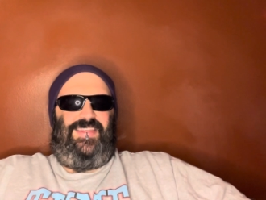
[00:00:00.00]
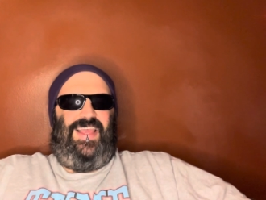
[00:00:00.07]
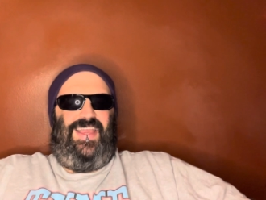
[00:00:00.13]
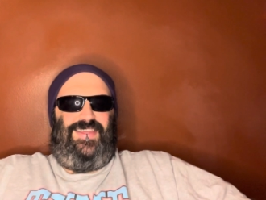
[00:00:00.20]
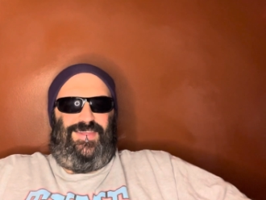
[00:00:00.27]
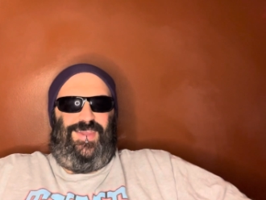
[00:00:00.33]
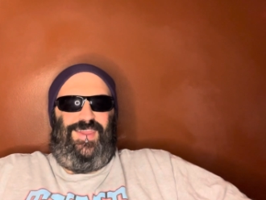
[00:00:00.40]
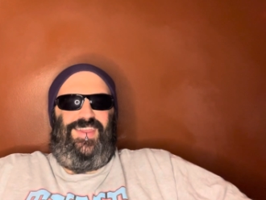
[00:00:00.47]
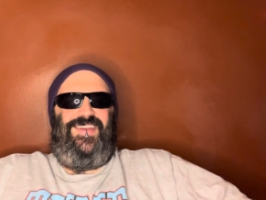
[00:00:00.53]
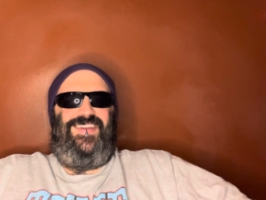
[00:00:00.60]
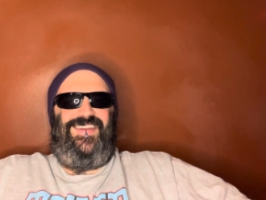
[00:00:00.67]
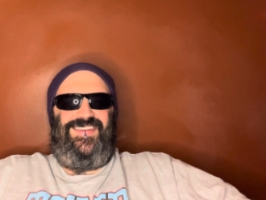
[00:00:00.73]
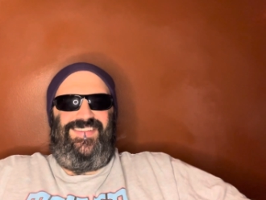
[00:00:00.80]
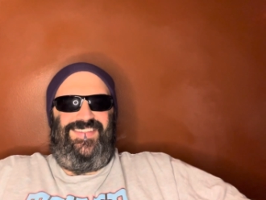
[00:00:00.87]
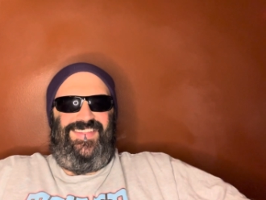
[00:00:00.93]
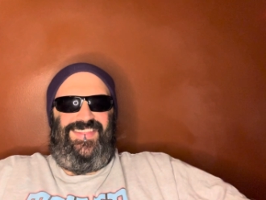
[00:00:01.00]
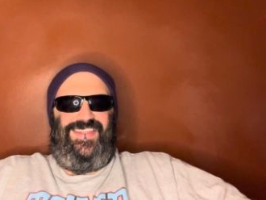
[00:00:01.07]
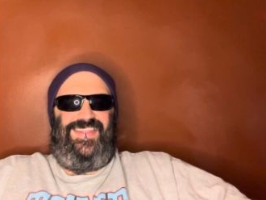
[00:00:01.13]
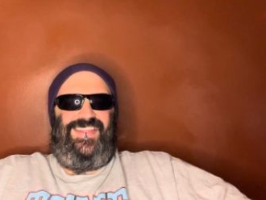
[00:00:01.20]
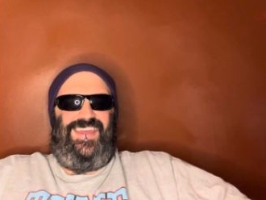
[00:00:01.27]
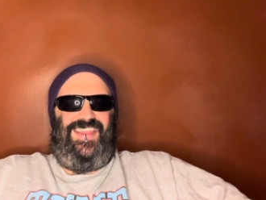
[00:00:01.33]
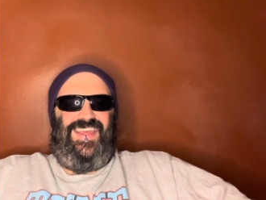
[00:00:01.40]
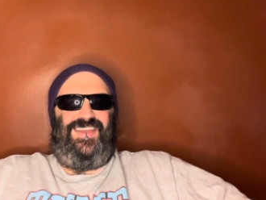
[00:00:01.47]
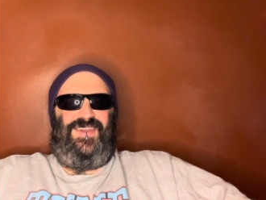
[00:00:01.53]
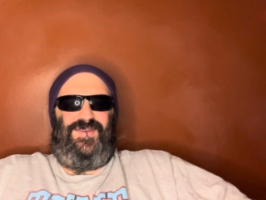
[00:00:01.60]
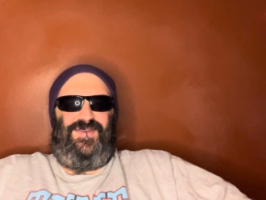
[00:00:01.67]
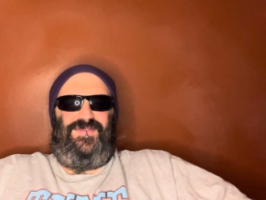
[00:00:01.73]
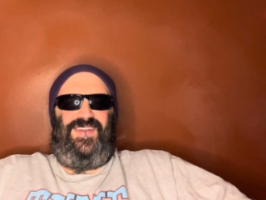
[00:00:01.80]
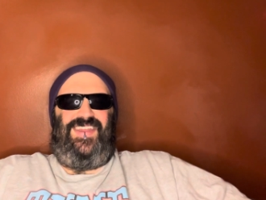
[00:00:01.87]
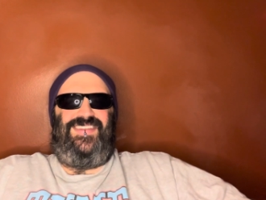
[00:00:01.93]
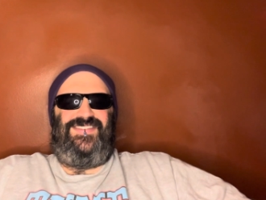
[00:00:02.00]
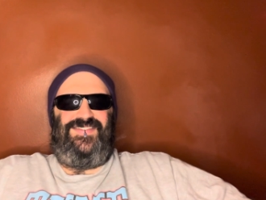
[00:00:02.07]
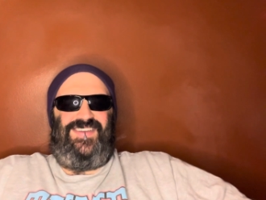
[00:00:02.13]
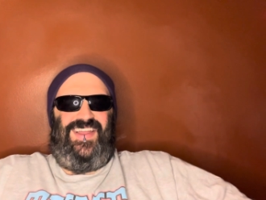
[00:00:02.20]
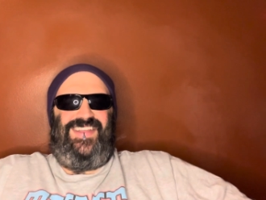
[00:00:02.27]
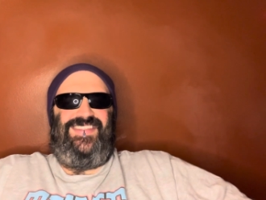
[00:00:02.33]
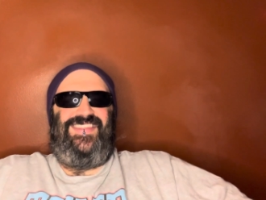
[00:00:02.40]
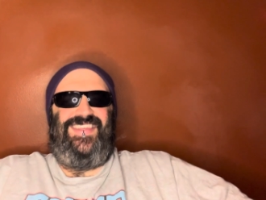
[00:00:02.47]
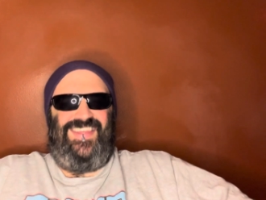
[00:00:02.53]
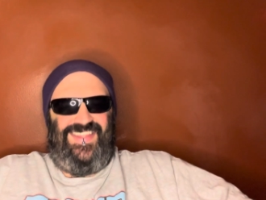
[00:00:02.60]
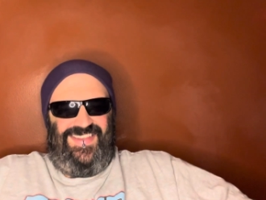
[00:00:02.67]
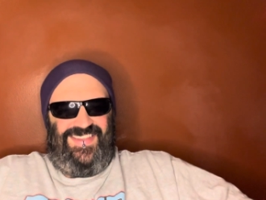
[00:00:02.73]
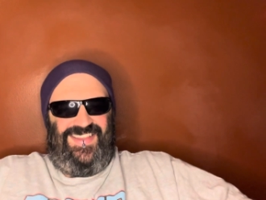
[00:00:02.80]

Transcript: last year that I Kirby directed.